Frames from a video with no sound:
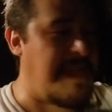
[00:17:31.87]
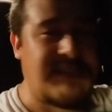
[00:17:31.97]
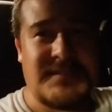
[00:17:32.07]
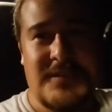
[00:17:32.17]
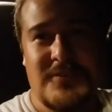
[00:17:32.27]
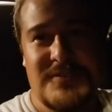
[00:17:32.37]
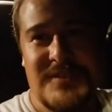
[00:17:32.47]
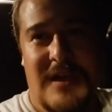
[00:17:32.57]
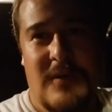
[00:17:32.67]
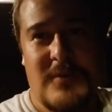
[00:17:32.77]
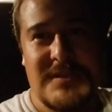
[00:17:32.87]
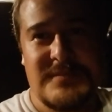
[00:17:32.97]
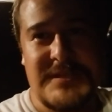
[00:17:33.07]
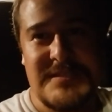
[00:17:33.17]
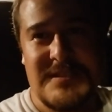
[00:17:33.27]
thing you saw was
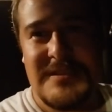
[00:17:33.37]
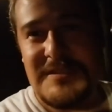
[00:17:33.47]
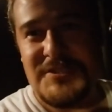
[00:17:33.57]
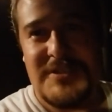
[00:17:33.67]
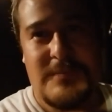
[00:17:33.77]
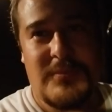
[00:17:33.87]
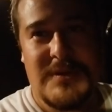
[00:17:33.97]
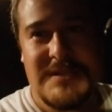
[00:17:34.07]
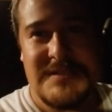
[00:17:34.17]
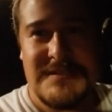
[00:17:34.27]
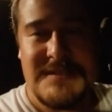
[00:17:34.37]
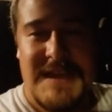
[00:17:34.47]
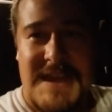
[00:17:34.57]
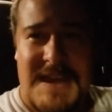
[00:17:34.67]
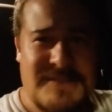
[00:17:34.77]
basically the Jeep was,
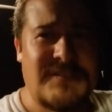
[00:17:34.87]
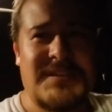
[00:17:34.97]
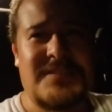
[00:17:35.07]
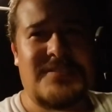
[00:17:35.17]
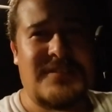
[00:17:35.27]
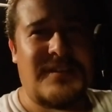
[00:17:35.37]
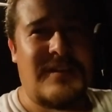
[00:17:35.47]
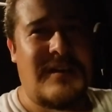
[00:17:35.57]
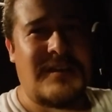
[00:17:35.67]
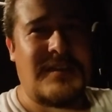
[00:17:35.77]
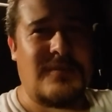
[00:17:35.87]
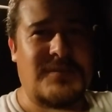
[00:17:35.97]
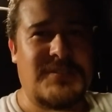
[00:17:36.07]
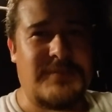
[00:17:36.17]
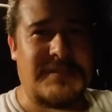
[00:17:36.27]
as soon as I turned it on, it would just
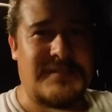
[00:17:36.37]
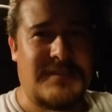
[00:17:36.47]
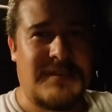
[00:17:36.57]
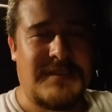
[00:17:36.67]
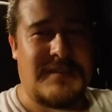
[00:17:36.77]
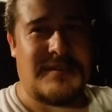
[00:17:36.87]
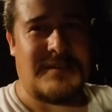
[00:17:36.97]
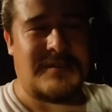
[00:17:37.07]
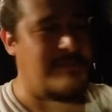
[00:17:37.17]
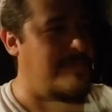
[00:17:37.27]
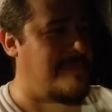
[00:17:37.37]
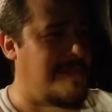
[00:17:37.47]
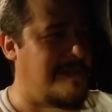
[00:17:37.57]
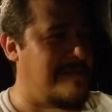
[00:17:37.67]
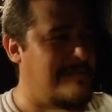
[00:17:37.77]
basically, the, uh,
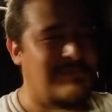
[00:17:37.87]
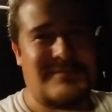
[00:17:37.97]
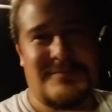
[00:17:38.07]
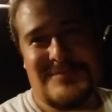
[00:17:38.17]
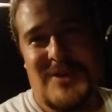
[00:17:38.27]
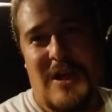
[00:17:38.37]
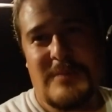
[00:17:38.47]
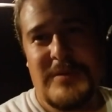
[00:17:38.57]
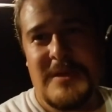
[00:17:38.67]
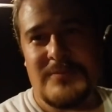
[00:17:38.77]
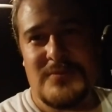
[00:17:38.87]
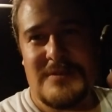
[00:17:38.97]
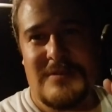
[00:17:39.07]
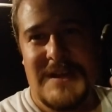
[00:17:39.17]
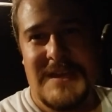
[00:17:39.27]
the RPMs would go right
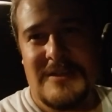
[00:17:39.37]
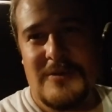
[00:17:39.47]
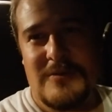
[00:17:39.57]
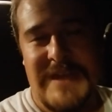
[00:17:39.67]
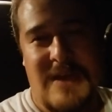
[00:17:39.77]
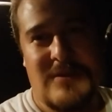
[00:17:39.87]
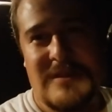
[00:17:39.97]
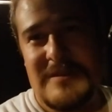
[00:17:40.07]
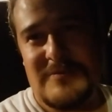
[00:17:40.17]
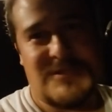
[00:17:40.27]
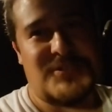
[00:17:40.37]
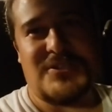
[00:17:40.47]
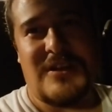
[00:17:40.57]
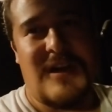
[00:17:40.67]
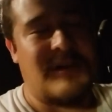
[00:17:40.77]
ahead and go down and then it would just shut
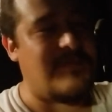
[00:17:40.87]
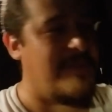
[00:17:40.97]
off.